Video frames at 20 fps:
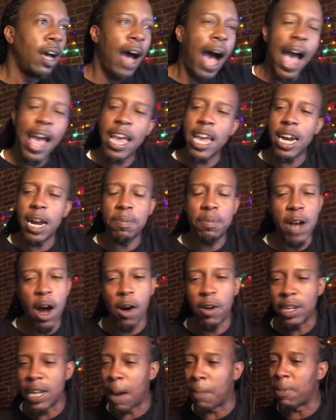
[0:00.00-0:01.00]
I hit up
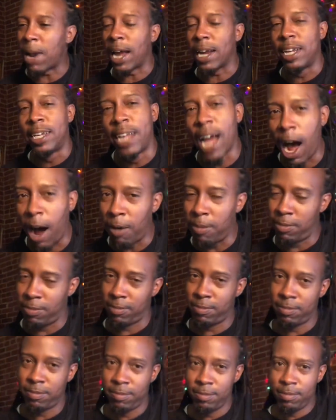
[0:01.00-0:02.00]
Goldie. I'm like, yo,
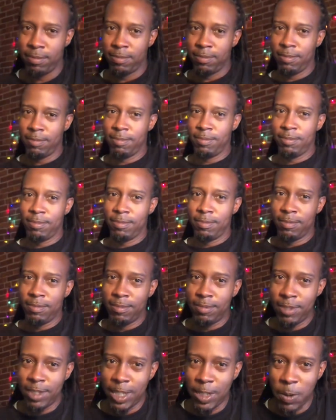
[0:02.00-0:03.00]

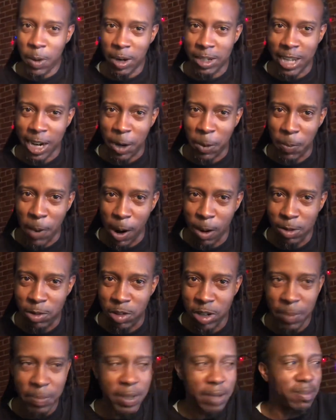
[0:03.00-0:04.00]
you want to take a road
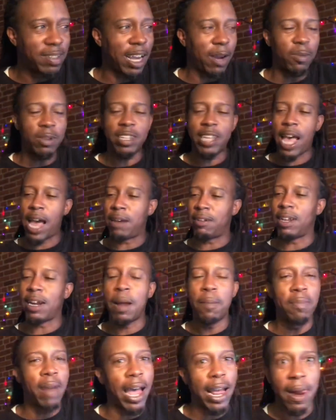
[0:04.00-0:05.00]
trip? He was like, what's happening? And
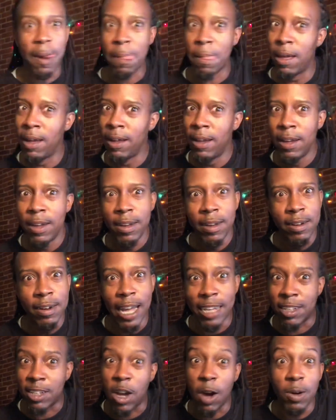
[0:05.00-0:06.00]
I'm like,
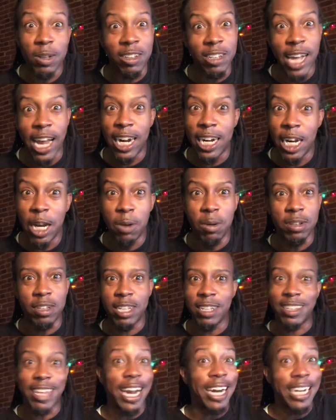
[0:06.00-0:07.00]
let's go to St. Louis.
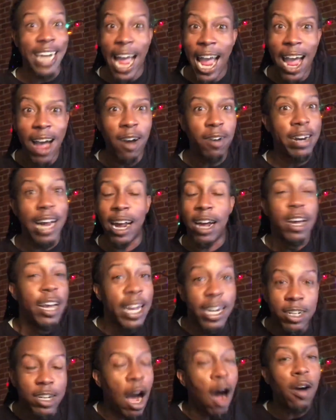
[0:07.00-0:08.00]
He's like, now? Now,
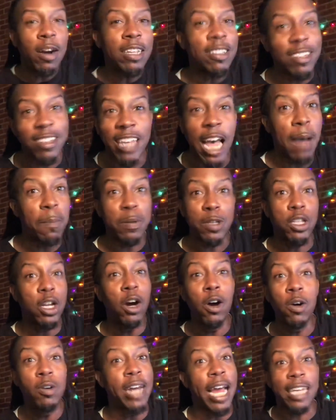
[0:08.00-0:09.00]
Goldie's the type of
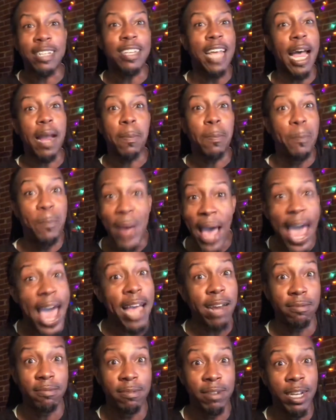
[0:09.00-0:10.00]
dude that's like,
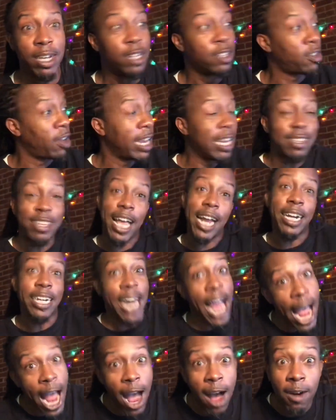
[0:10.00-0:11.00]
bet. So he's like,
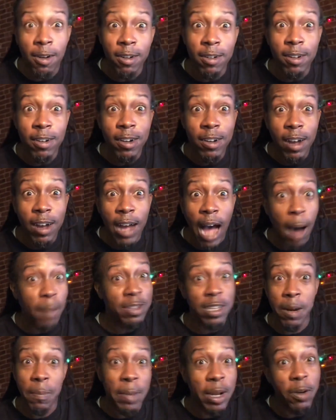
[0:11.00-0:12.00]
now? I
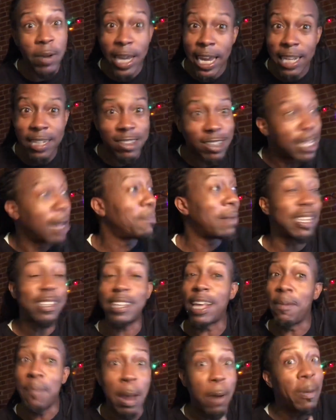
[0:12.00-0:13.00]
was in the middle eating something. I
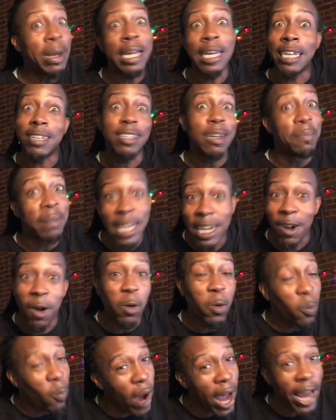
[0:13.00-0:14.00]
said, man, we can get something to eat
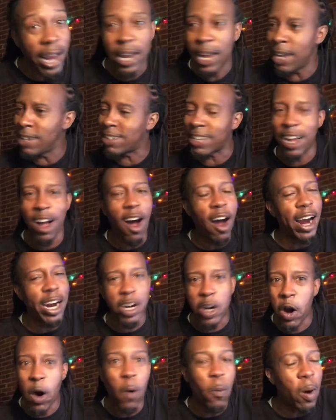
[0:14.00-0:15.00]
on the way. He's like, all
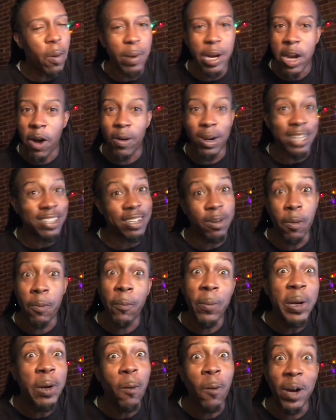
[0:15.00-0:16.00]
right, cool. Where we going? I said,
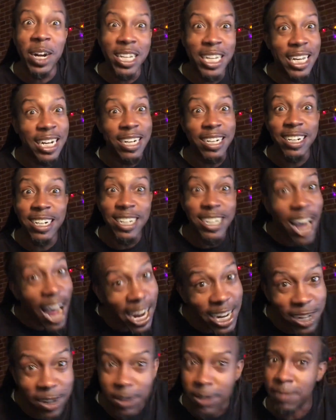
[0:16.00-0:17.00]
we're going to get a
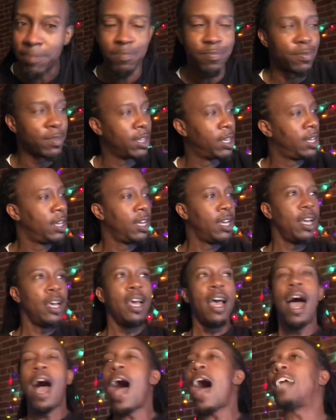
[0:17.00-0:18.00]
tiger.
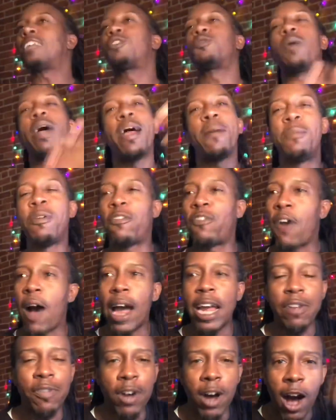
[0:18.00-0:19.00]
I swear before
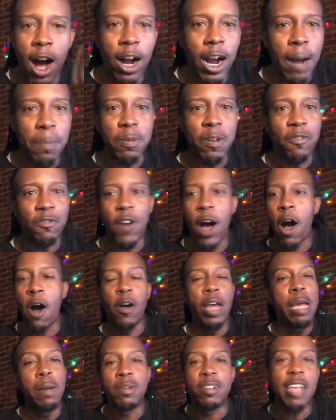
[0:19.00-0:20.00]
I even hung up the
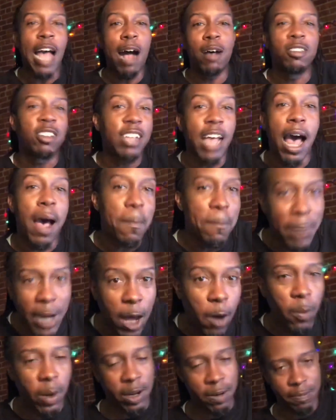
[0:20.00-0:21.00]
phone, he was outside
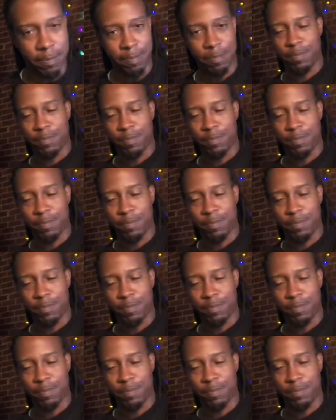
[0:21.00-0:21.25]
blowing.